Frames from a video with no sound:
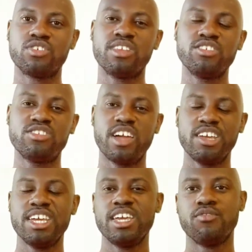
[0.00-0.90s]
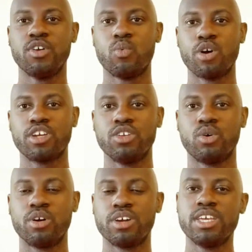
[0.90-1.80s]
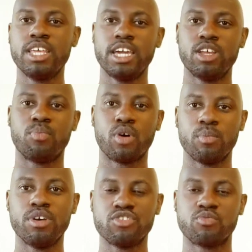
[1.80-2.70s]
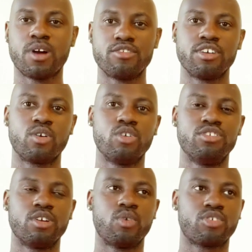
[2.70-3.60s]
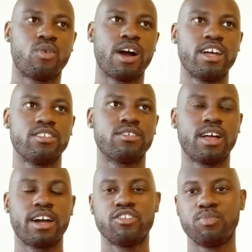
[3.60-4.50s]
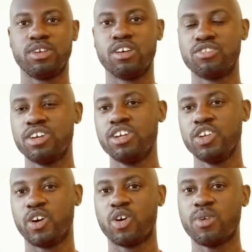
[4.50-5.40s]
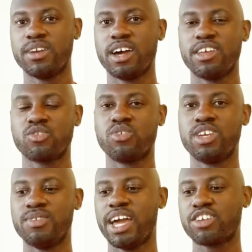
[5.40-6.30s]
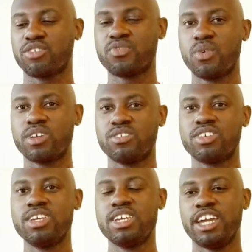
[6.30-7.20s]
So let's say if you're working on an important business project or dealing with clients because you're at home right now, that's going to give you the extra focus,